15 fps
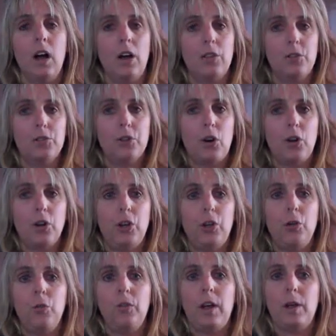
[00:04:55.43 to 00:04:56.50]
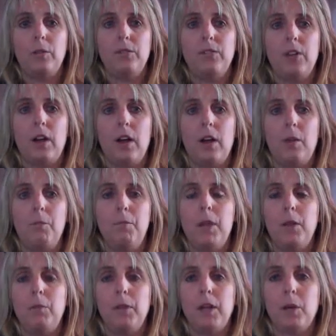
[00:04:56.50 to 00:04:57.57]
Others argue that uh,
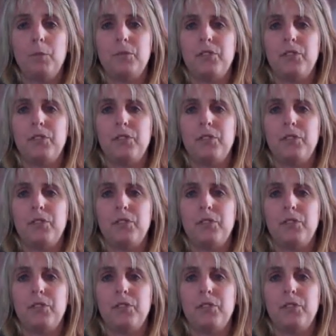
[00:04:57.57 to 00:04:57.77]
men become